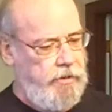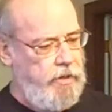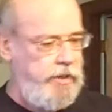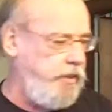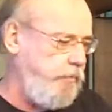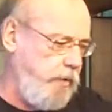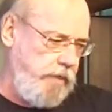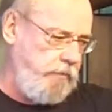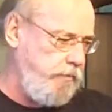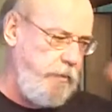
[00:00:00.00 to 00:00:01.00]
where there aren't any
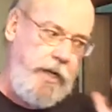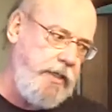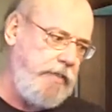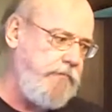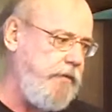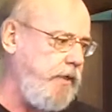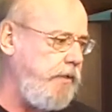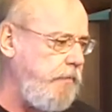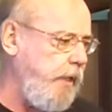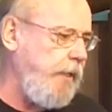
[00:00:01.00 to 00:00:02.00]
problems that I can find
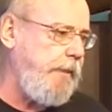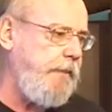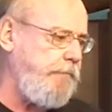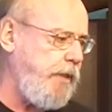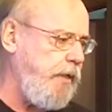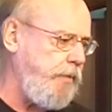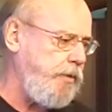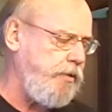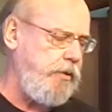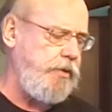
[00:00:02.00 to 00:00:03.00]
them and uh, become
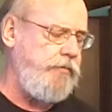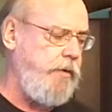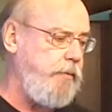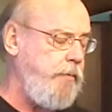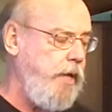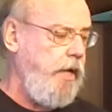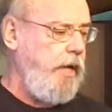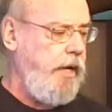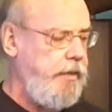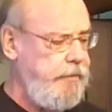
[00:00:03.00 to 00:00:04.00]
discouraged from them.
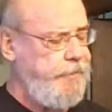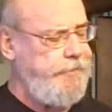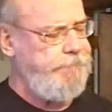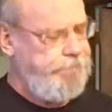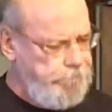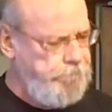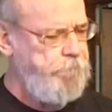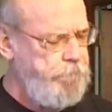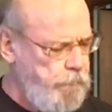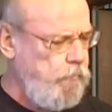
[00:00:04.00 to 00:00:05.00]
And um,
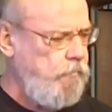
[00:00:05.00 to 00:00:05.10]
